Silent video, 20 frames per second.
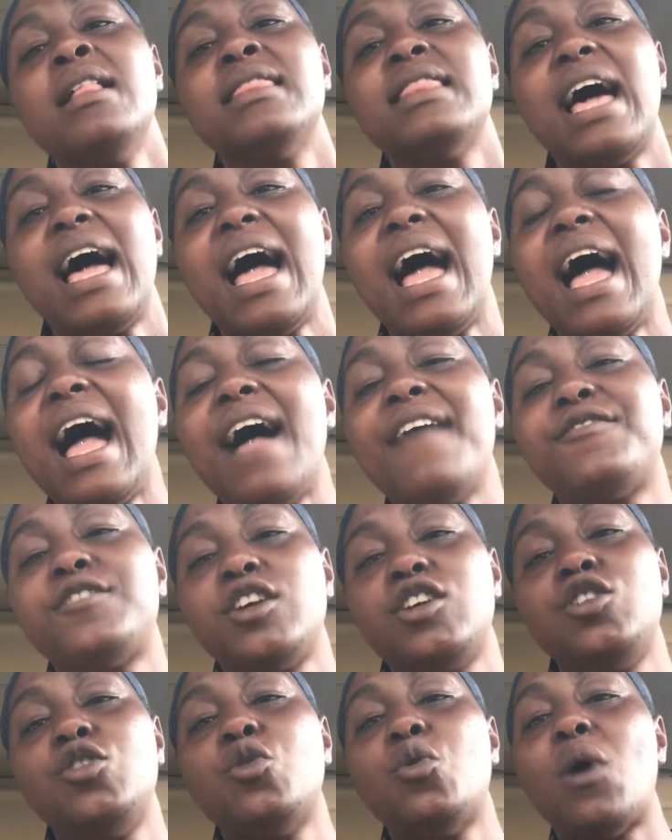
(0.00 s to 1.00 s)
that after
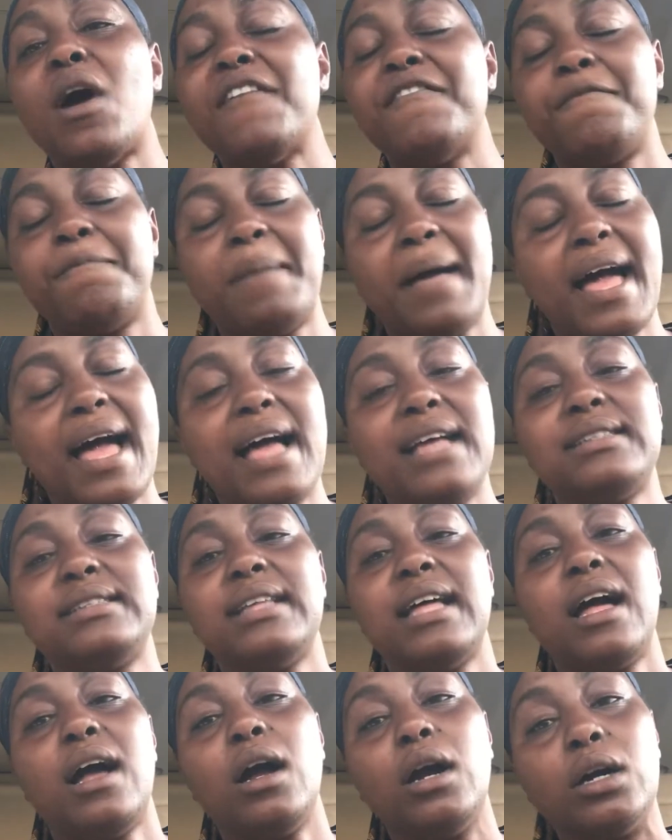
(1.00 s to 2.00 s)
you have passed
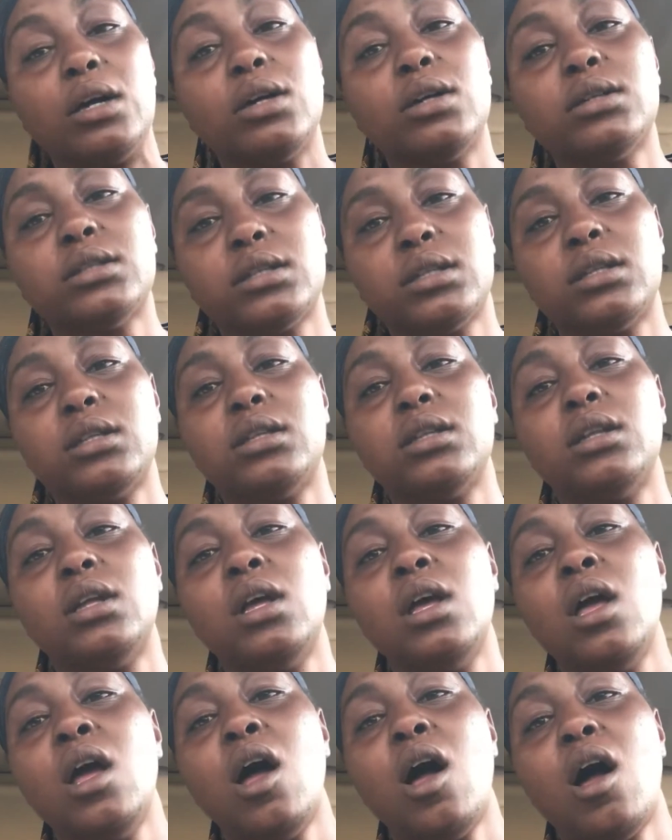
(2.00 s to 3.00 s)
that hurdle,
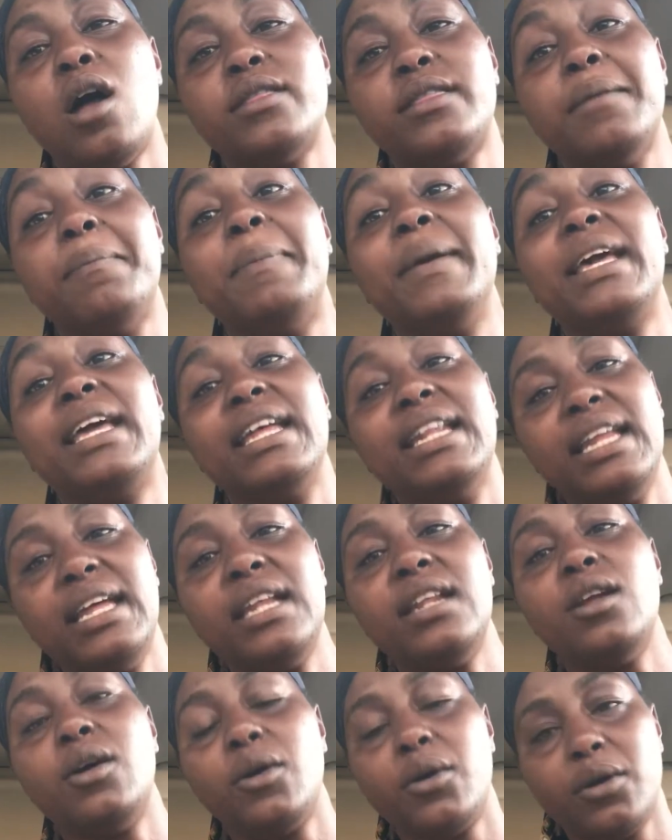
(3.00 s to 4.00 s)
the
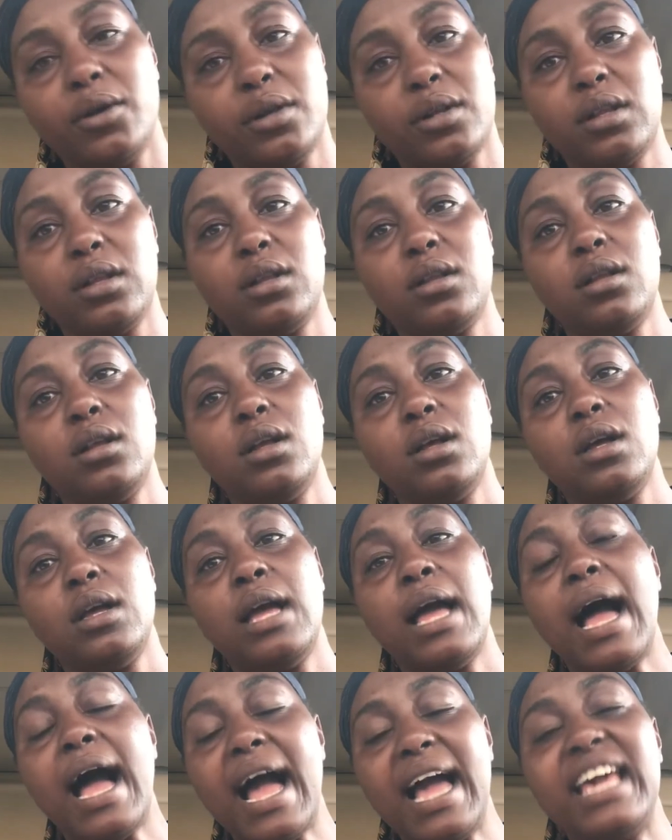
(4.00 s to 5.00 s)
beginning hurdle,
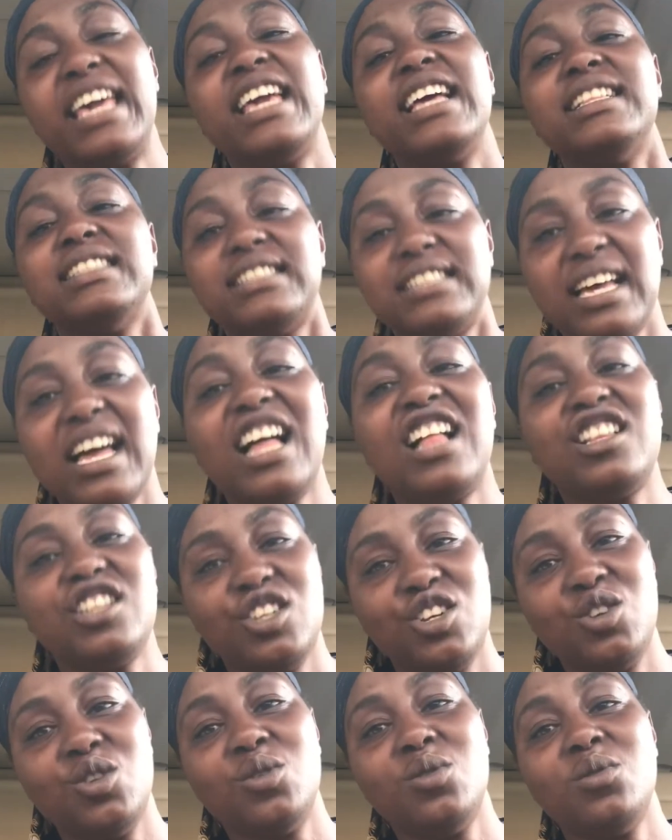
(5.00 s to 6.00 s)
I can tell
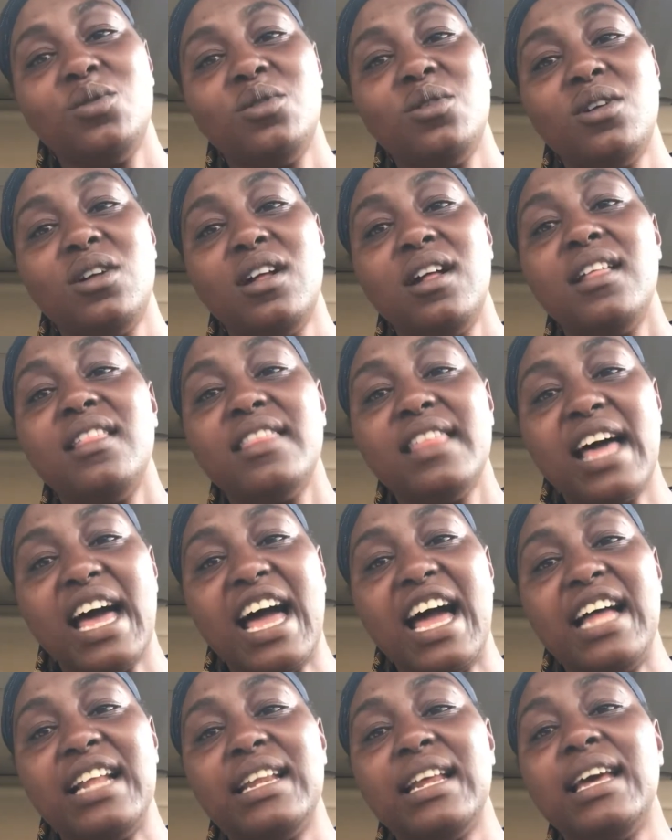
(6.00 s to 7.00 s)
you
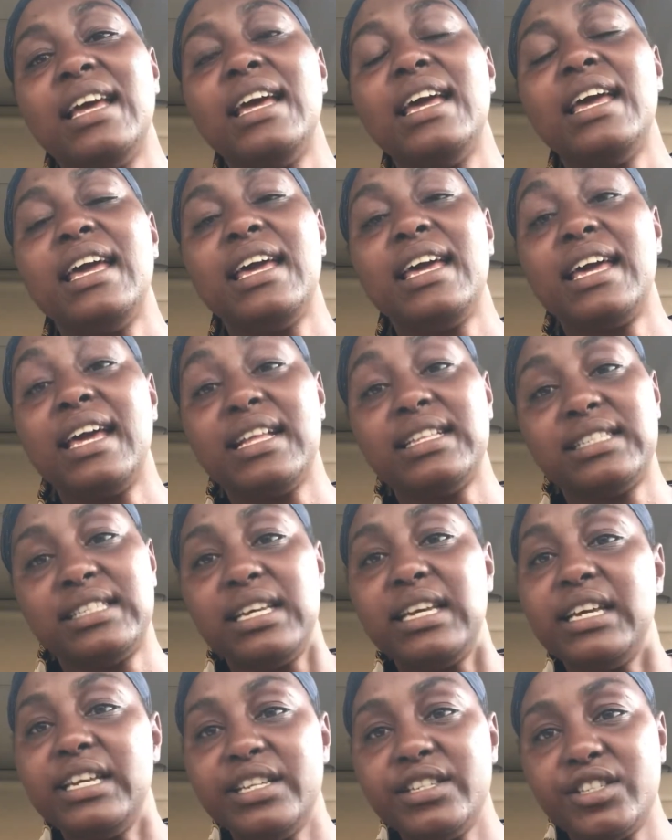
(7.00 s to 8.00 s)
that it gets
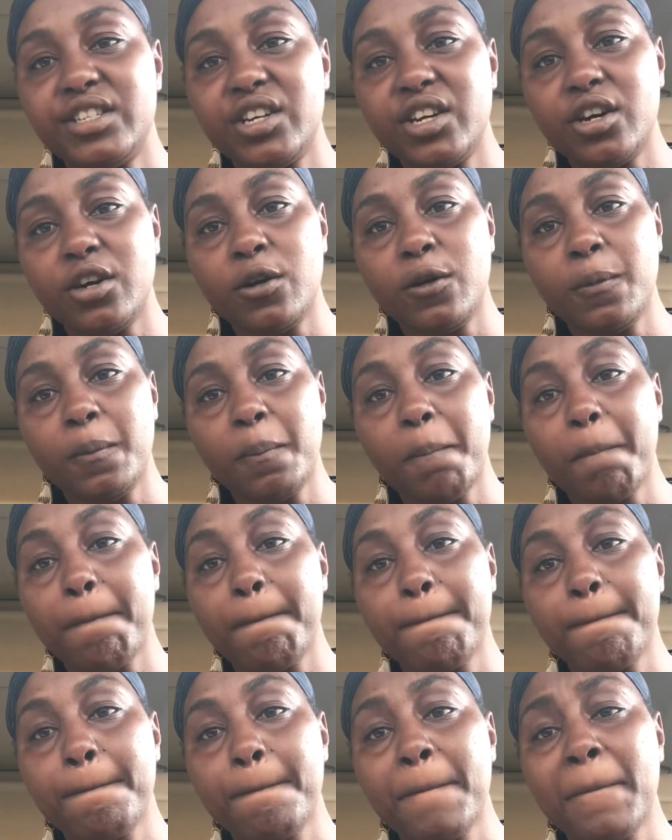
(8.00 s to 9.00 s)
easier,
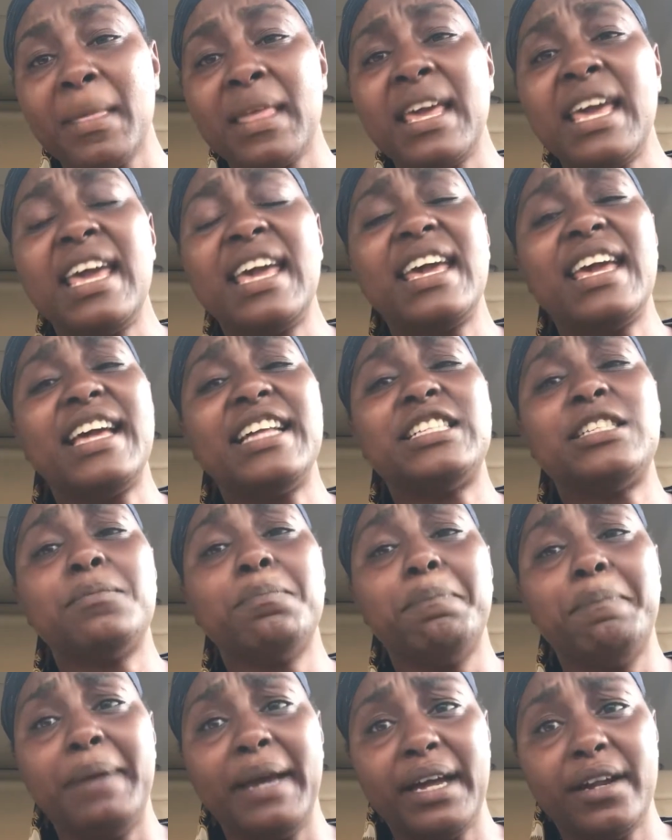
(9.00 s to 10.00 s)
it gets
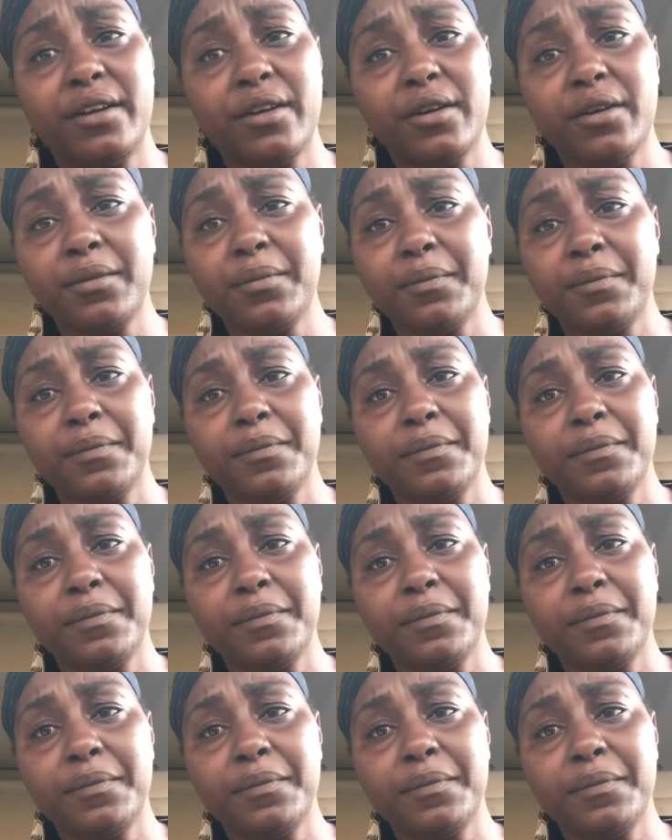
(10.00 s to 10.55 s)
better,